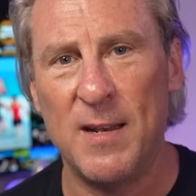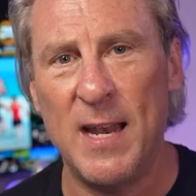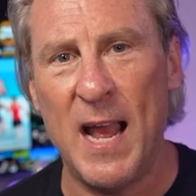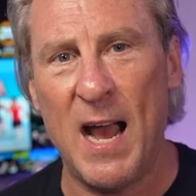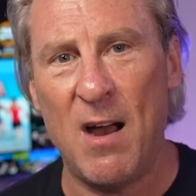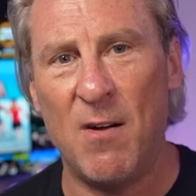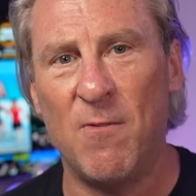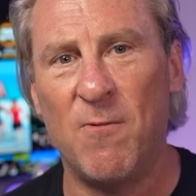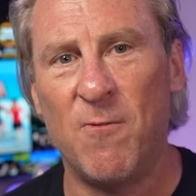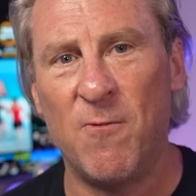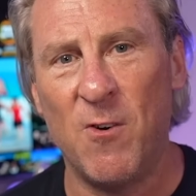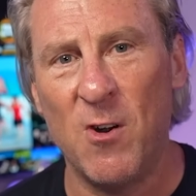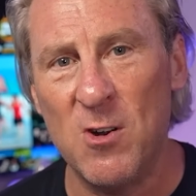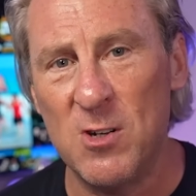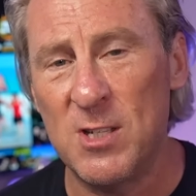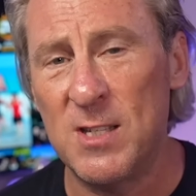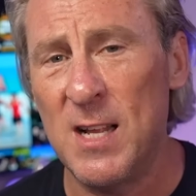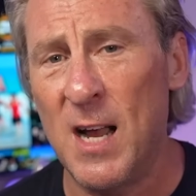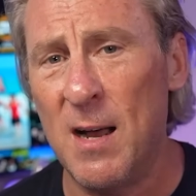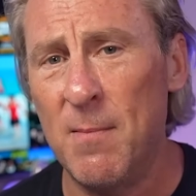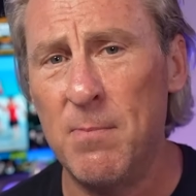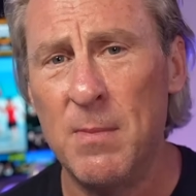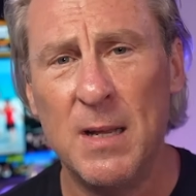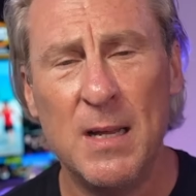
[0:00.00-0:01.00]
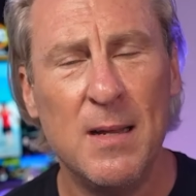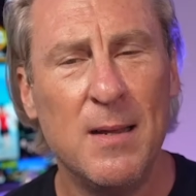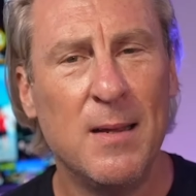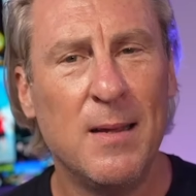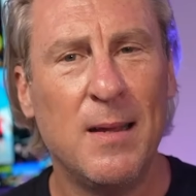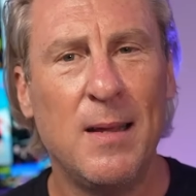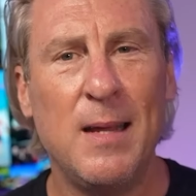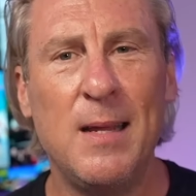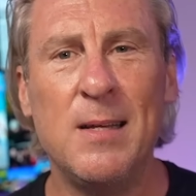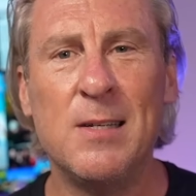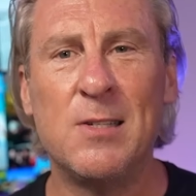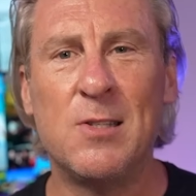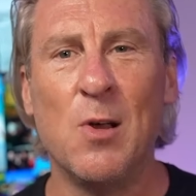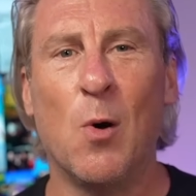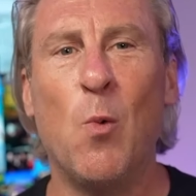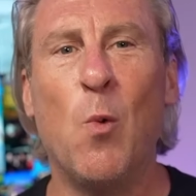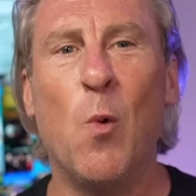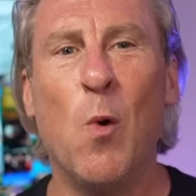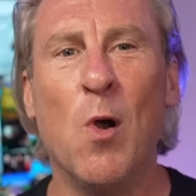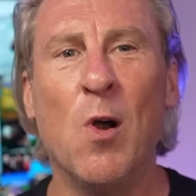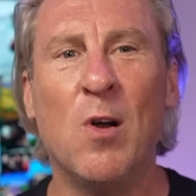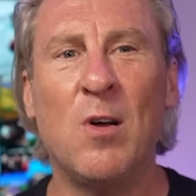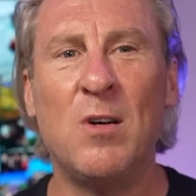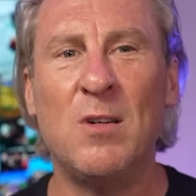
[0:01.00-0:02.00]
Now, first up is the
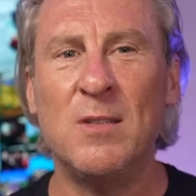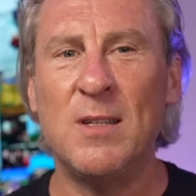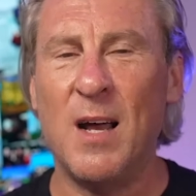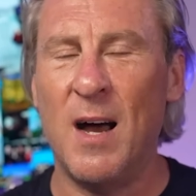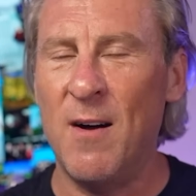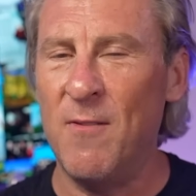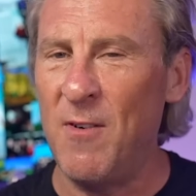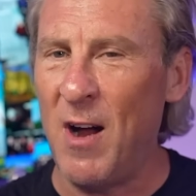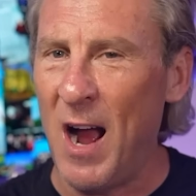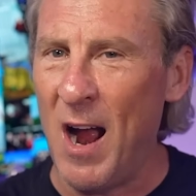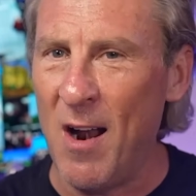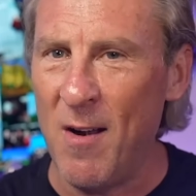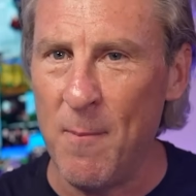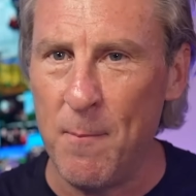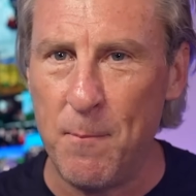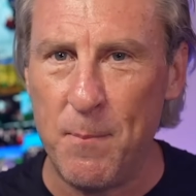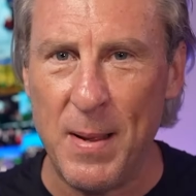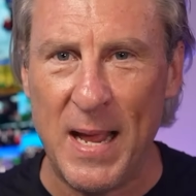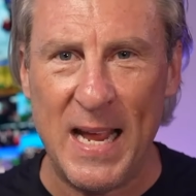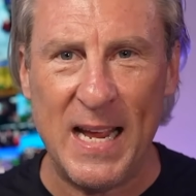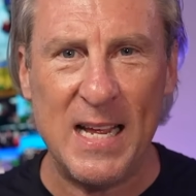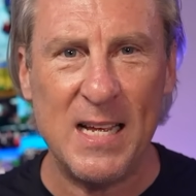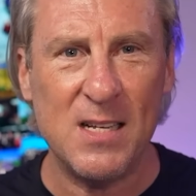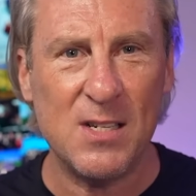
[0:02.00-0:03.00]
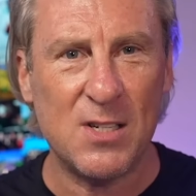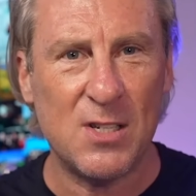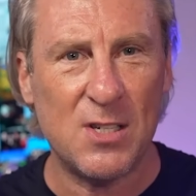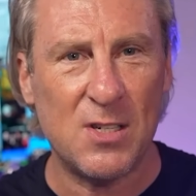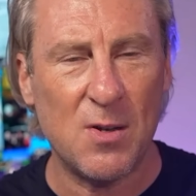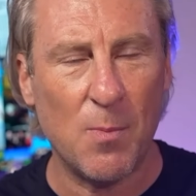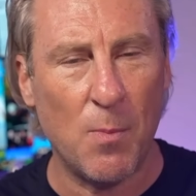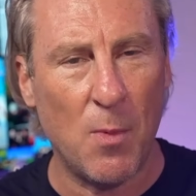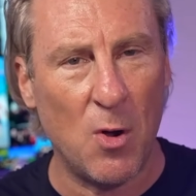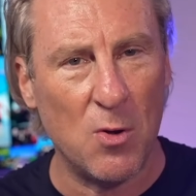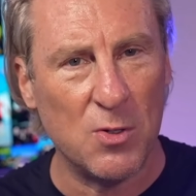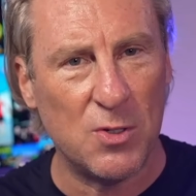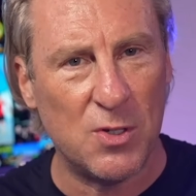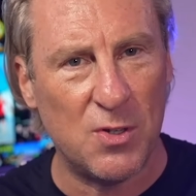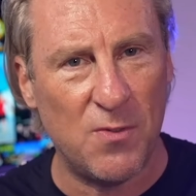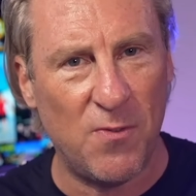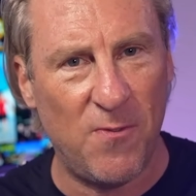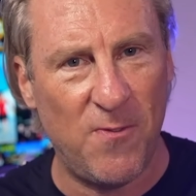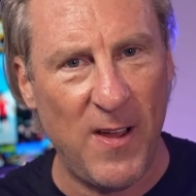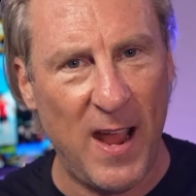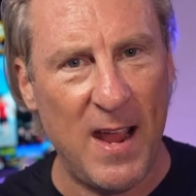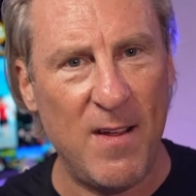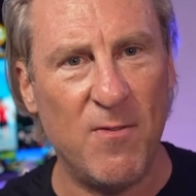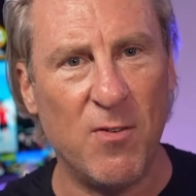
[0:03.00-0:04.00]
world of our biggest, most
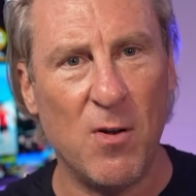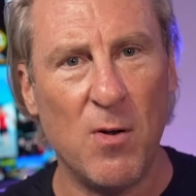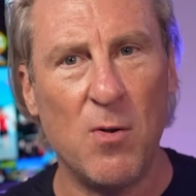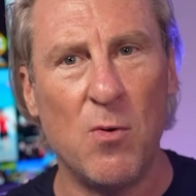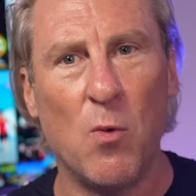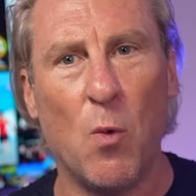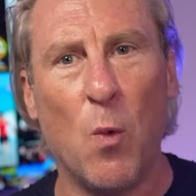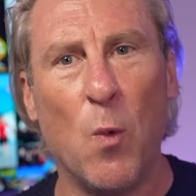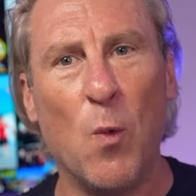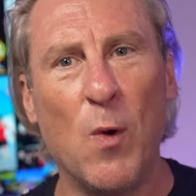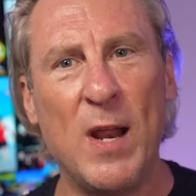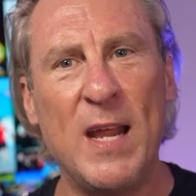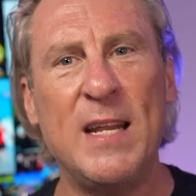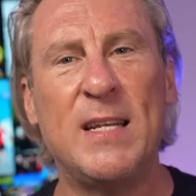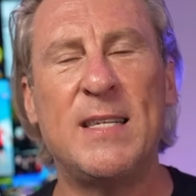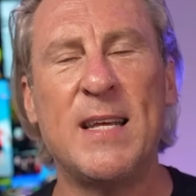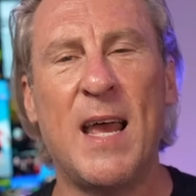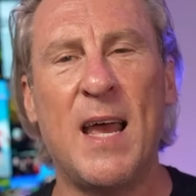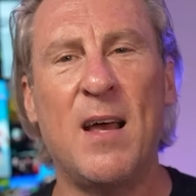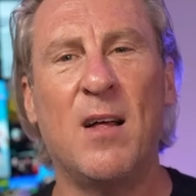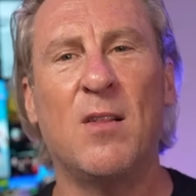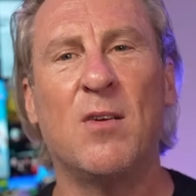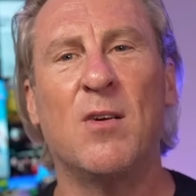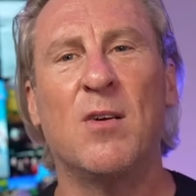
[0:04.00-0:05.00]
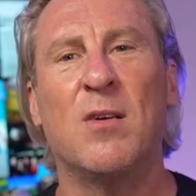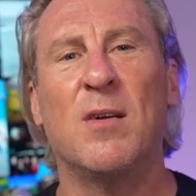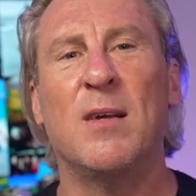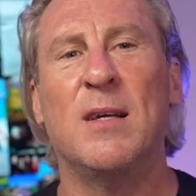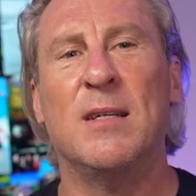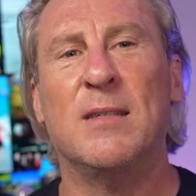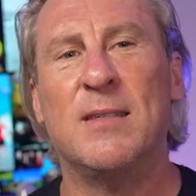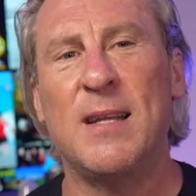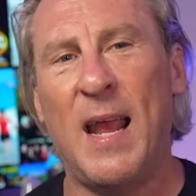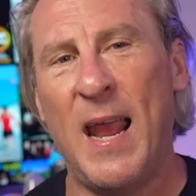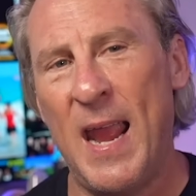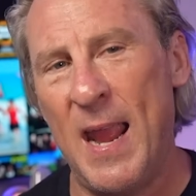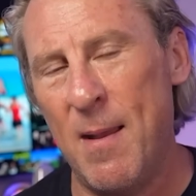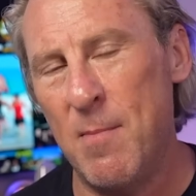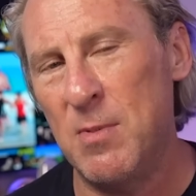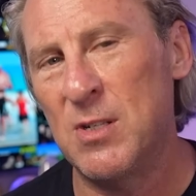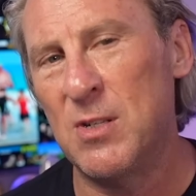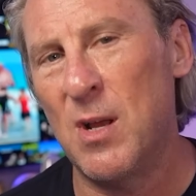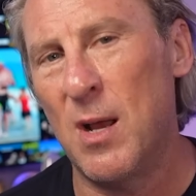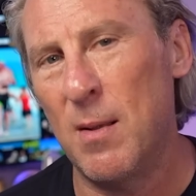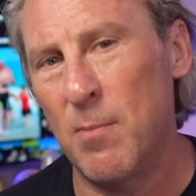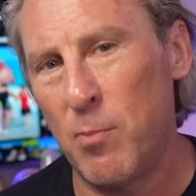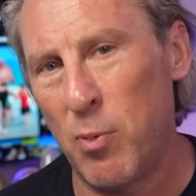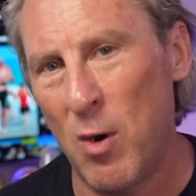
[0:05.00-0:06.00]
favorite retailer. It's
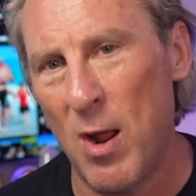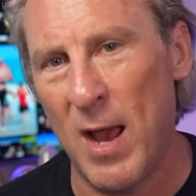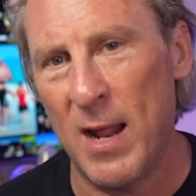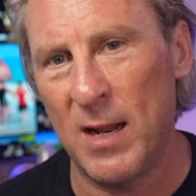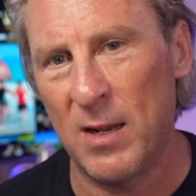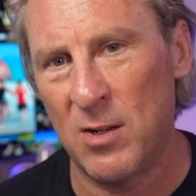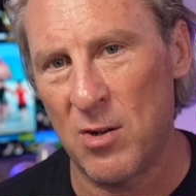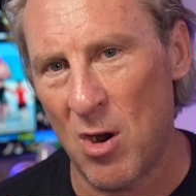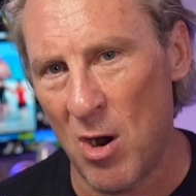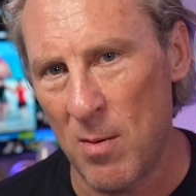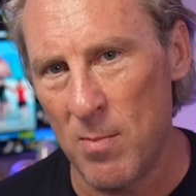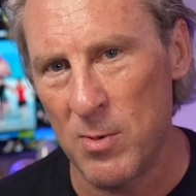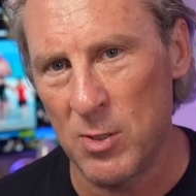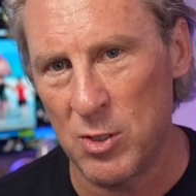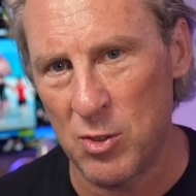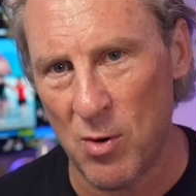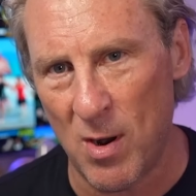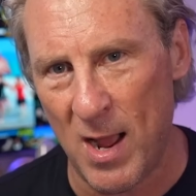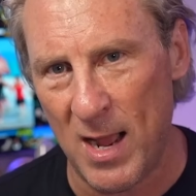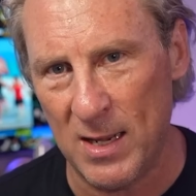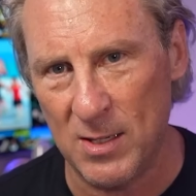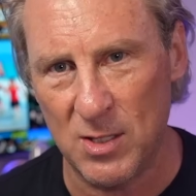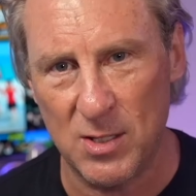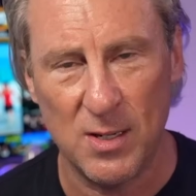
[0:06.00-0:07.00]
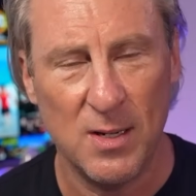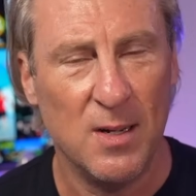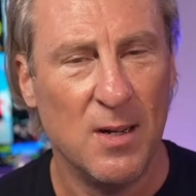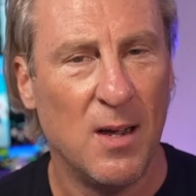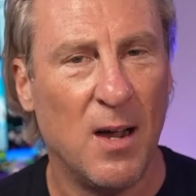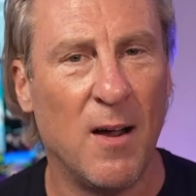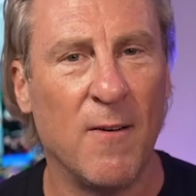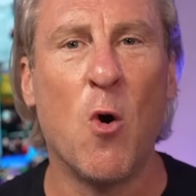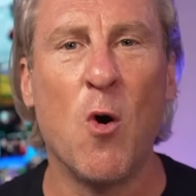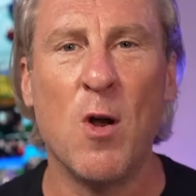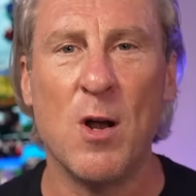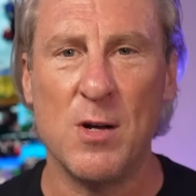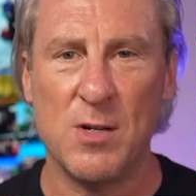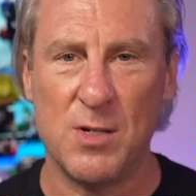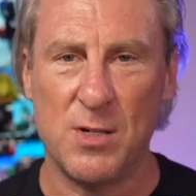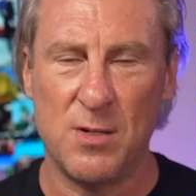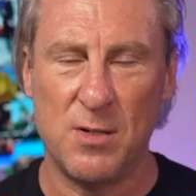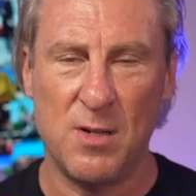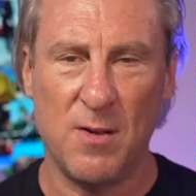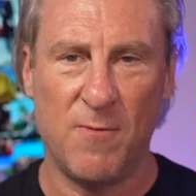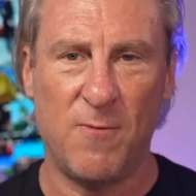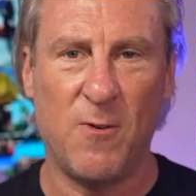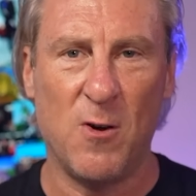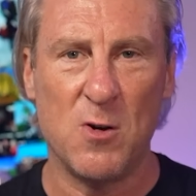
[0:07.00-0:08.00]
Amazon product arbitrage. Of
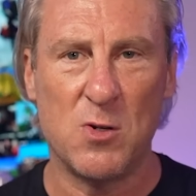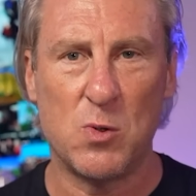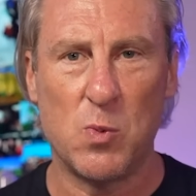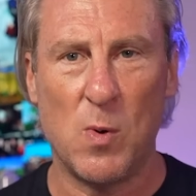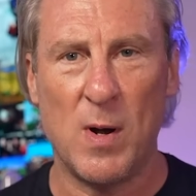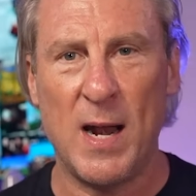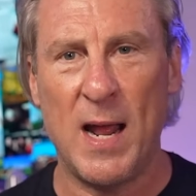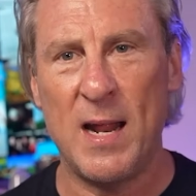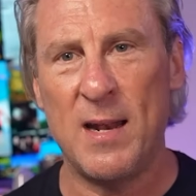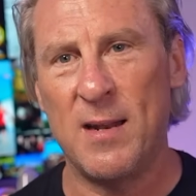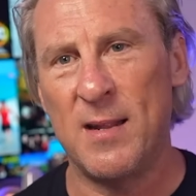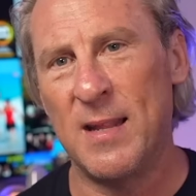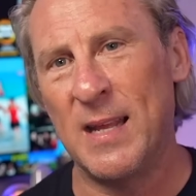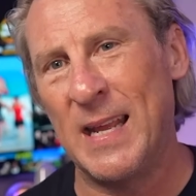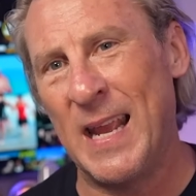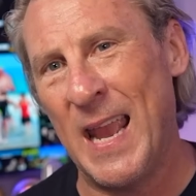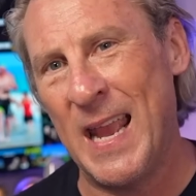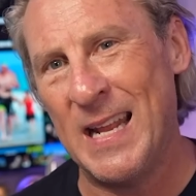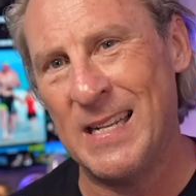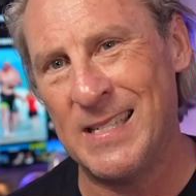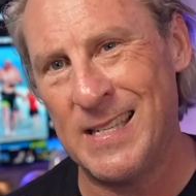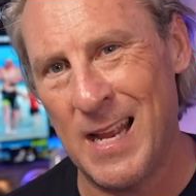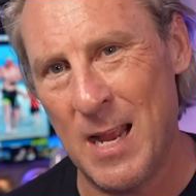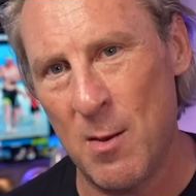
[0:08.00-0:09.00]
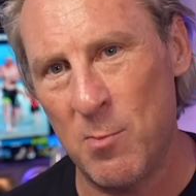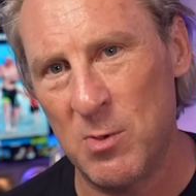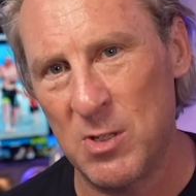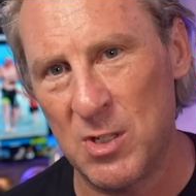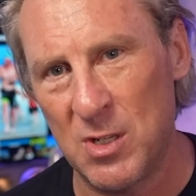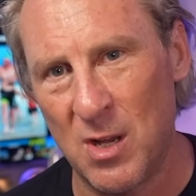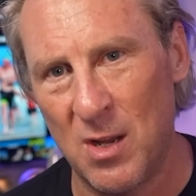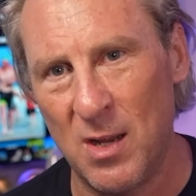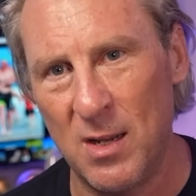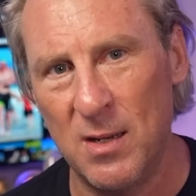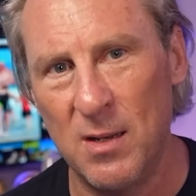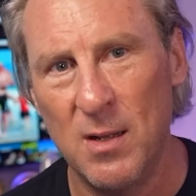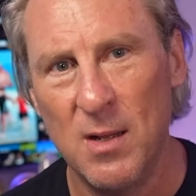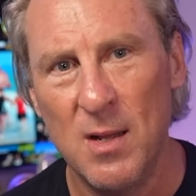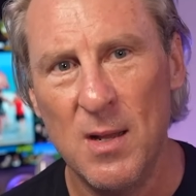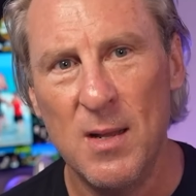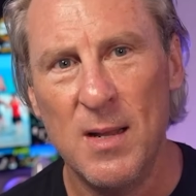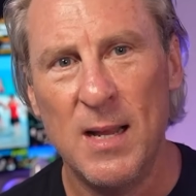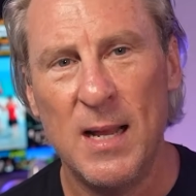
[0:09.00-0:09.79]
course, the first one out of the gate's Amazon.